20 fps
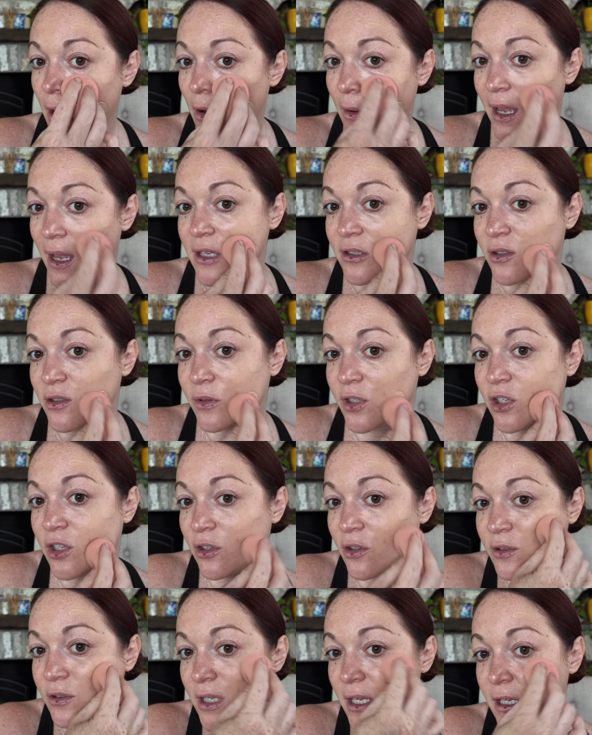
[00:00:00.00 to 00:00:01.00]
Okay, so when
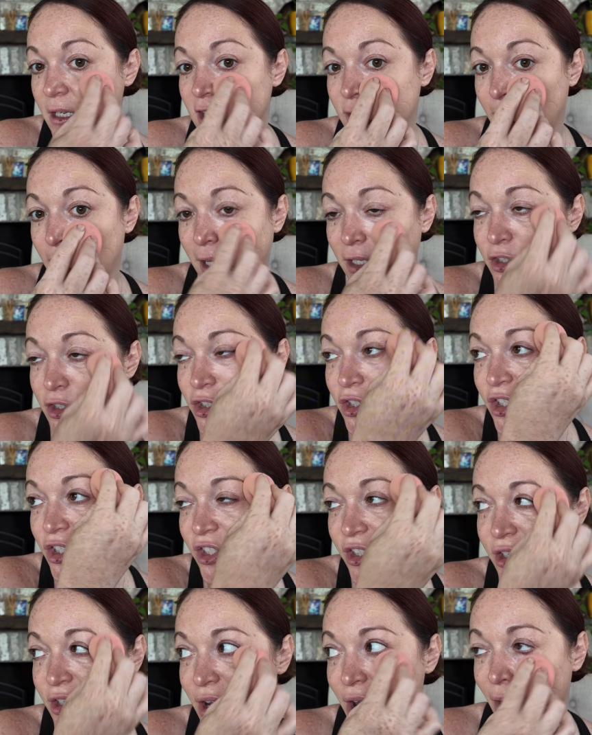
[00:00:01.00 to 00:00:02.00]
you're using a sponge,
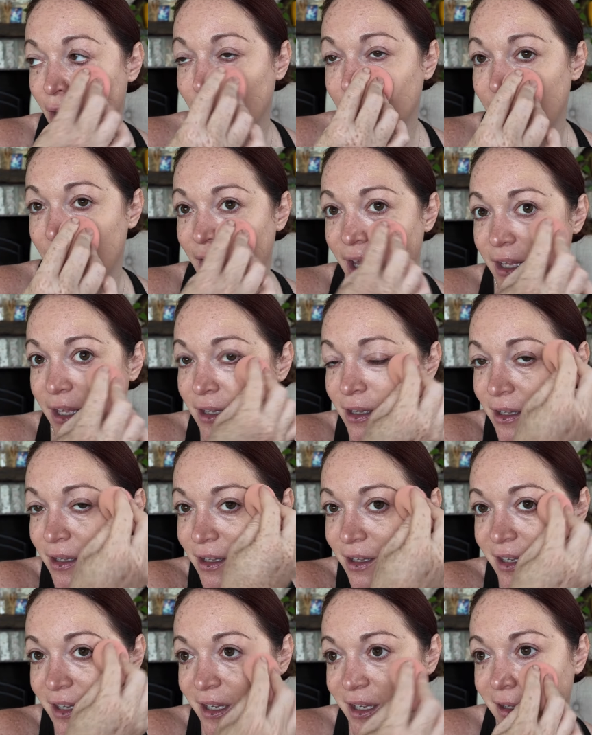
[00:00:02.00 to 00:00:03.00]
just know that
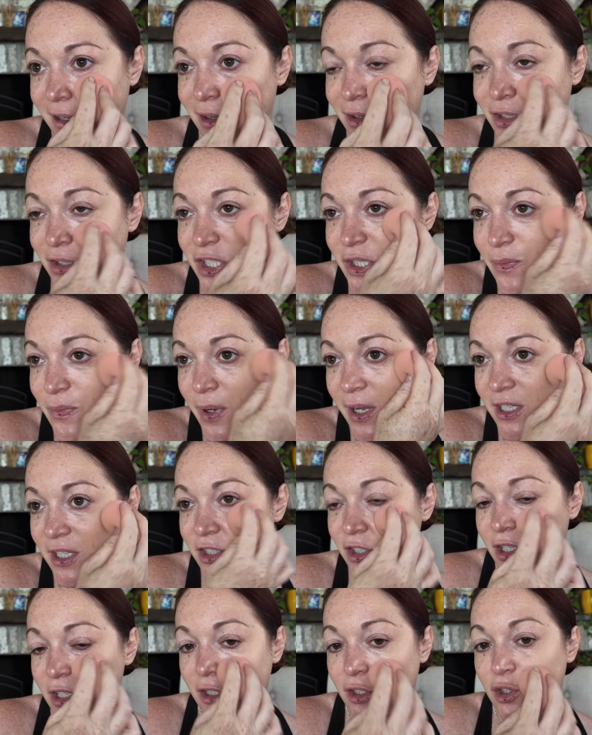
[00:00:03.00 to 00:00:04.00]
the
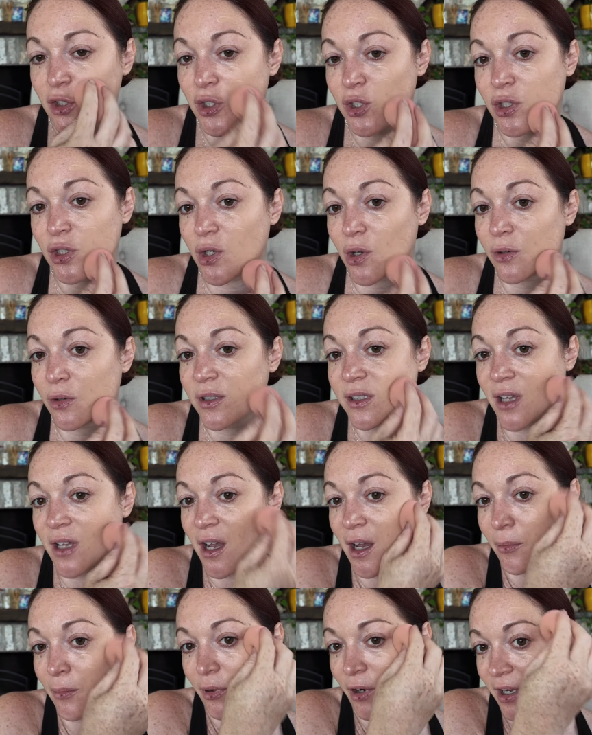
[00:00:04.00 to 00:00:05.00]
sponge soaks
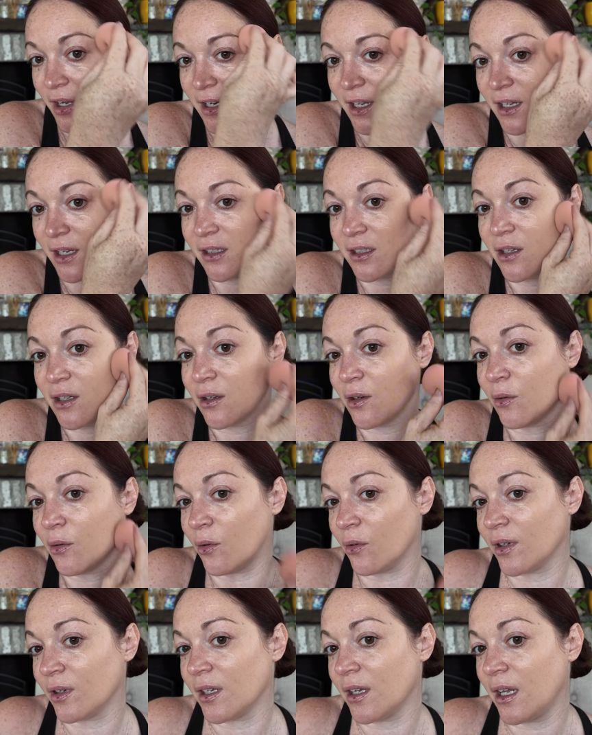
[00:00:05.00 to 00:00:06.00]
up product.
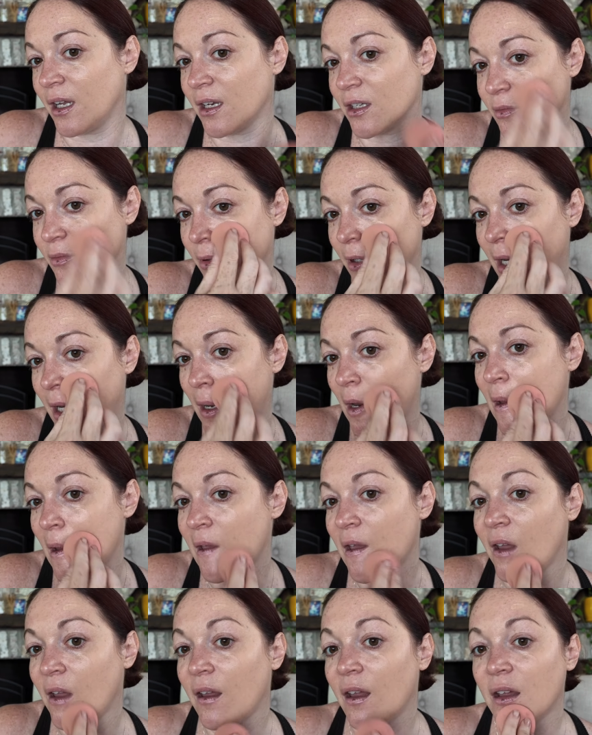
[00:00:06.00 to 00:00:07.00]
Oh, it is pretty.
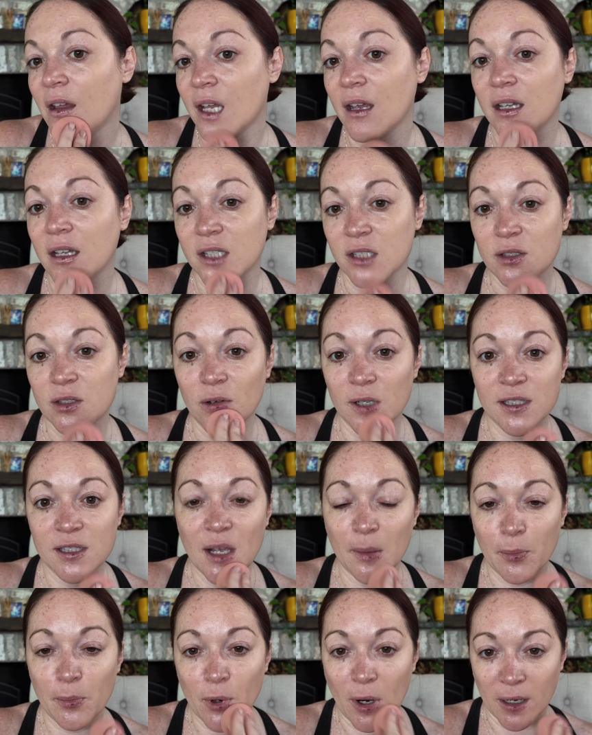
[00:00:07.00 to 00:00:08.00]
It
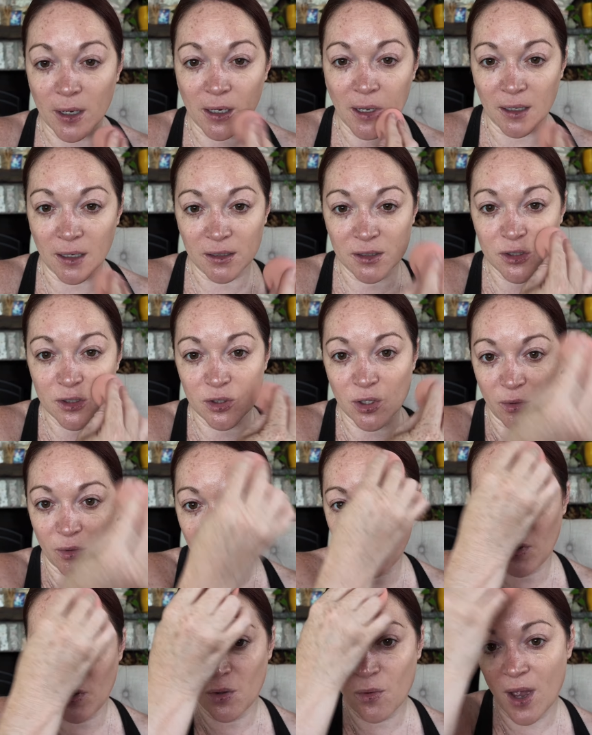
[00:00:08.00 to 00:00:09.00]
soaks up products, so
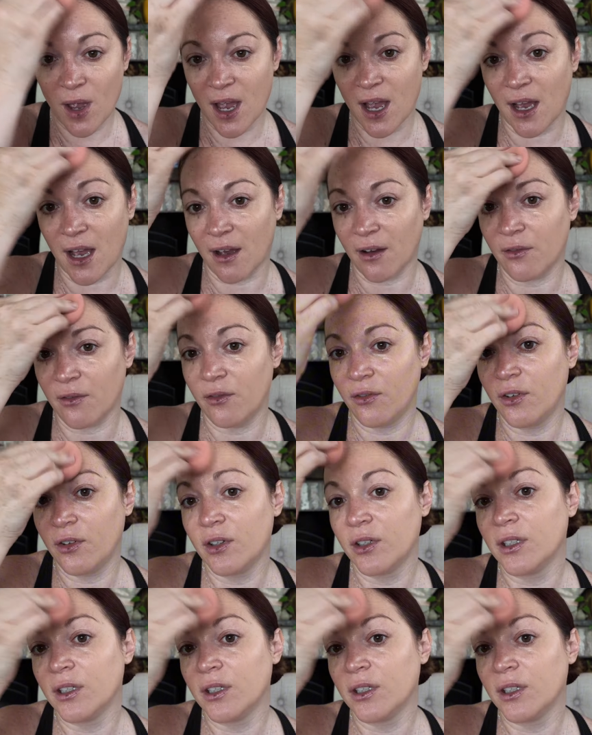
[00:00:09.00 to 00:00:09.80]
if you have,